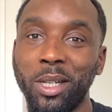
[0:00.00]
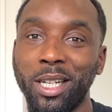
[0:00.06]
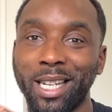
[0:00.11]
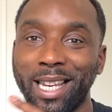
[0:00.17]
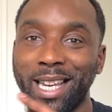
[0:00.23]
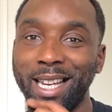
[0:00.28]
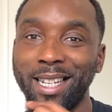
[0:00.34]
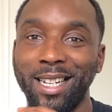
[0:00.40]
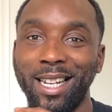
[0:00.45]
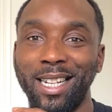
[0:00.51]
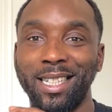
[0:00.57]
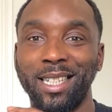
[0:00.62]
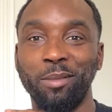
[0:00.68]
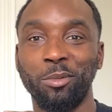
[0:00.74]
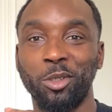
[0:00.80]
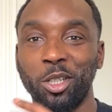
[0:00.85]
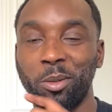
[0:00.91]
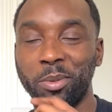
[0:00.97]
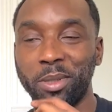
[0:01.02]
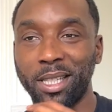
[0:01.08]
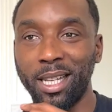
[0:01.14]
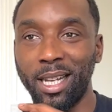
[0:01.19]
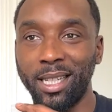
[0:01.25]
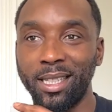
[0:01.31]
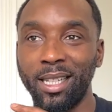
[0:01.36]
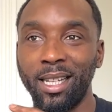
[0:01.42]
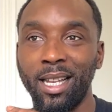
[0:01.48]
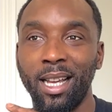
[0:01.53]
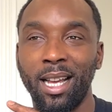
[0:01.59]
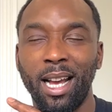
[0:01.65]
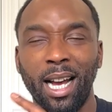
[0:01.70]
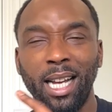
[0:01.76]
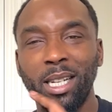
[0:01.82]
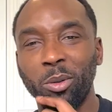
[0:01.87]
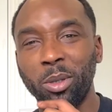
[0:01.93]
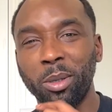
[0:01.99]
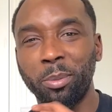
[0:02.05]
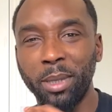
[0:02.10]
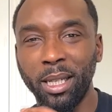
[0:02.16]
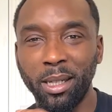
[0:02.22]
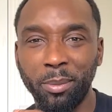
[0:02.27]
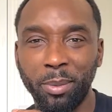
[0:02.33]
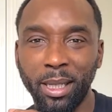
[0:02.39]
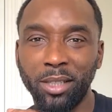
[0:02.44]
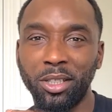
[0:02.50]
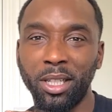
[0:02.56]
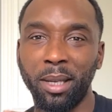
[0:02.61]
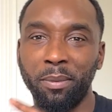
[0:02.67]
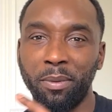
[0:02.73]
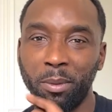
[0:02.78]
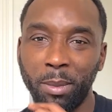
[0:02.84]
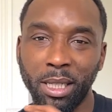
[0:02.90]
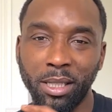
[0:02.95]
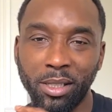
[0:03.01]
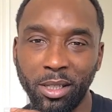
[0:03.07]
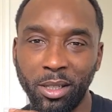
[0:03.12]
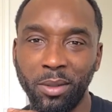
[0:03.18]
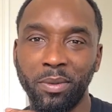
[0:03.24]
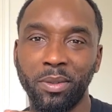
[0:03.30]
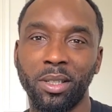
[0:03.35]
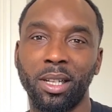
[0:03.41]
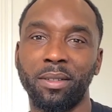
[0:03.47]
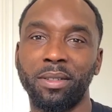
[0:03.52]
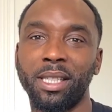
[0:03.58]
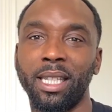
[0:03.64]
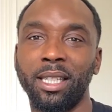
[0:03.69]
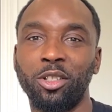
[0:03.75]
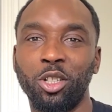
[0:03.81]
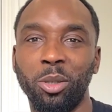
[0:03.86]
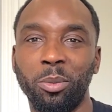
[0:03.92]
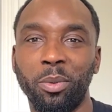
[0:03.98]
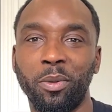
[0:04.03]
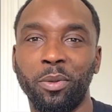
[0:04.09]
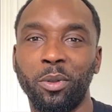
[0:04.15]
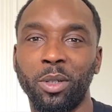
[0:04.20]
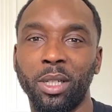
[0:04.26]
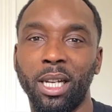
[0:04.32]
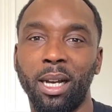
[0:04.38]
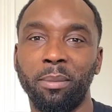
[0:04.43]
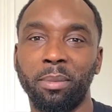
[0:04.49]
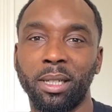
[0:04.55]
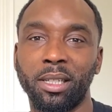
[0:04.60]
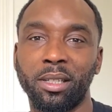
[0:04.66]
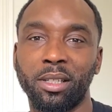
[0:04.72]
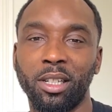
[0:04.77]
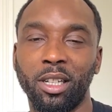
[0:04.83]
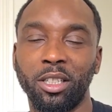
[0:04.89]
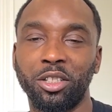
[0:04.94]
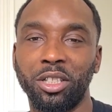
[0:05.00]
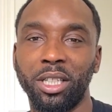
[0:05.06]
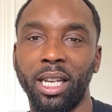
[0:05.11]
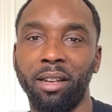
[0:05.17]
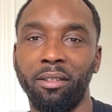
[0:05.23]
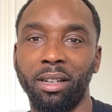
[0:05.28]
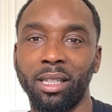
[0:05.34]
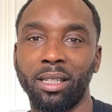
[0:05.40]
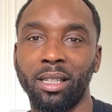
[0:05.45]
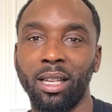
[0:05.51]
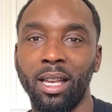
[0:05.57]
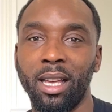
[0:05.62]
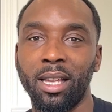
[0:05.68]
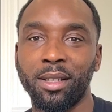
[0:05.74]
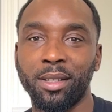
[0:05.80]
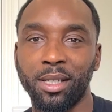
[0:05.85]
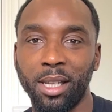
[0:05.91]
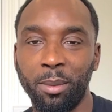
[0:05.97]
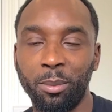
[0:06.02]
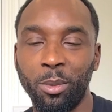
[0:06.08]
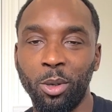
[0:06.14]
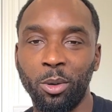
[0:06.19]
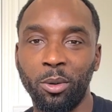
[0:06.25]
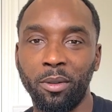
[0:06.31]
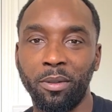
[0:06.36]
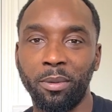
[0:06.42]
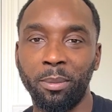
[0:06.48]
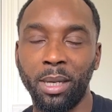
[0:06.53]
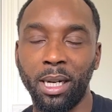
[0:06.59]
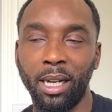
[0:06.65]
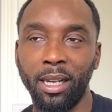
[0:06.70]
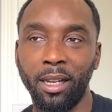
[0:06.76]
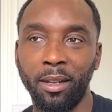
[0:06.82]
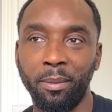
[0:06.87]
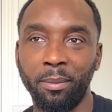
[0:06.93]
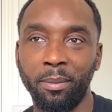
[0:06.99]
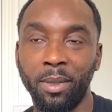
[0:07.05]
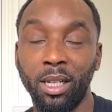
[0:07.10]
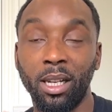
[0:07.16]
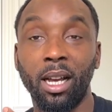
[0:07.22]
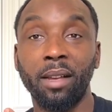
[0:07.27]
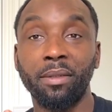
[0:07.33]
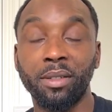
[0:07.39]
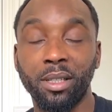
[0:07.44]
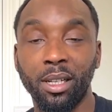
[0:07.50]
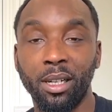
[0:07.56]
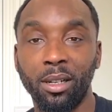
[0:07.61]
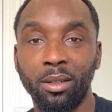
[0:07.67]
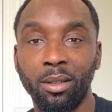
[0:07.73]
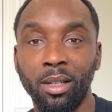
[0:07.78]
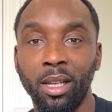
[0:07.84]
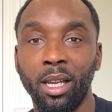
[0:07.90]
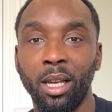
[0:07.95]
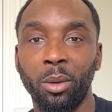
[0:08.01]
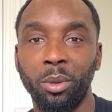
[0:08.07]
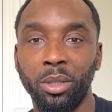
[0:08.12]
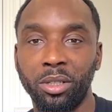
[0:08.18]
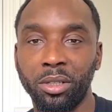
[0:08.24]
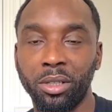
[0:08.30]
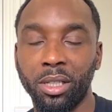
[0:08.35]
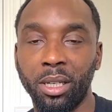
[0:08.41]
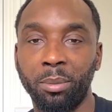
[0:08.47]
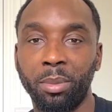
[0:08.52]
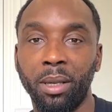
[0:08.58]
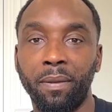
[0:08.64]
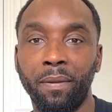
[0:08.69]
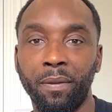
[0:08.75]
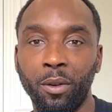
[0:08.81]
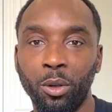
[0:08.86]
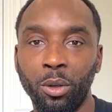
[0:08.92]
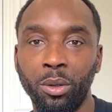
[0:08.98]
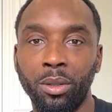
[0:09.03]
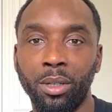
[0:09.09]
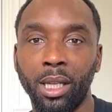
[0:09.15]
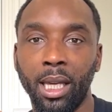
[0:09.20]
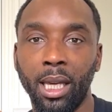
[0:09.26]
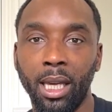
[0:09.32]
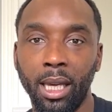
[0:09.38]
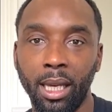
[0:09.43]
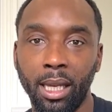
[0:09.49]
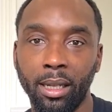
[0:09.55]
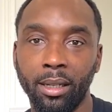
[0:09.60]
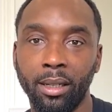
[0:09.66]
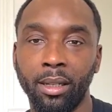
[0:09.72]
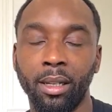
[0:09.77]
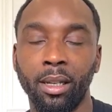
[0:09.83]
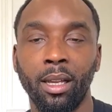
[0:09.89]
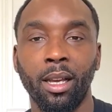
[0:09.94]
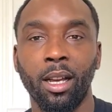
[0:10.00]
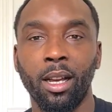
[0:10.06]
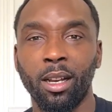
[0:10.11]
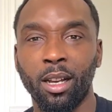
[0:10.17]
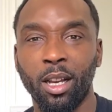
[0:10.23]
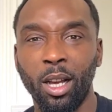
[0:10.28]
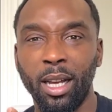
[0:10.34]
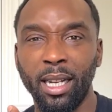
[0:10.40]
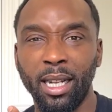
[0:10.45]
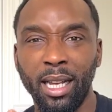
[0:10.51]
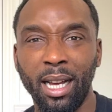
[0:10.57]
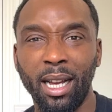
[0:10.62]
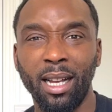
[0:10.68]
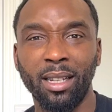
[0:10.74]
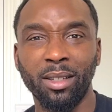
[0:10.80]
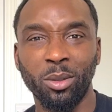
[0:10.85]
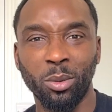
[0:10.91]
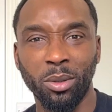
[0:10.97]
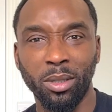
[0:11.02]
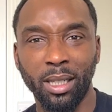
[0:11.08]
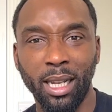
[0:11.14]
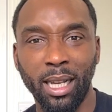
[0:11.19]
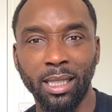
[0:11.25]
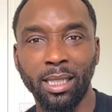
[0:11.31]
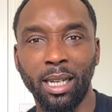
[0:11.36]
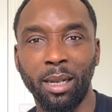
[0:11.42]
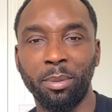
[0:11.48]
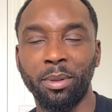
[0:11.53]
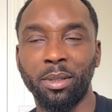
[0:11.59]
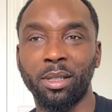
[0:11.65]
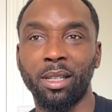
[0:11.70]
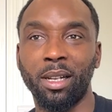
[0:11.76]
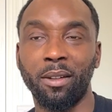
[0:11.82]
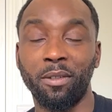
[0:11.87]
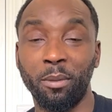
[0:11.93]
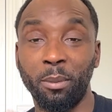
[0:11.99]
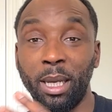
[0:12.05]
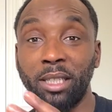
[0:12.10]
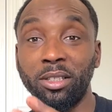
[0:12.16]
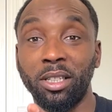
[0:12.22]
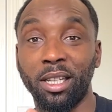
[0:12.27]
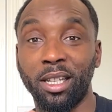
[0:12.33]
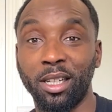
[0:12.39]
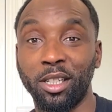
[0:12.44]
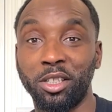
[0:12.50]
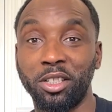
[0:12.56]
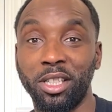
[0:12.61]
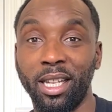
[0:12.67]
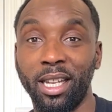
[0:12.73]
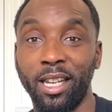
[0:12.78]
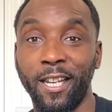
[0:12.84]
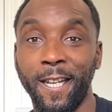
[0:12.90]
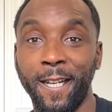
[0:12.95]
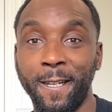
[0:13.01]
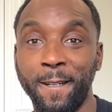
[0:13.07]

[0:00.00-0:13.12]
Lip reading: to get like them jobs done, and I want to be in the best shape for myself. So I've said to you before that I'm going to start sharing some more of my lifestyle, which is going to be food, eating, going out and all of that type of stuff. I'm actually going to share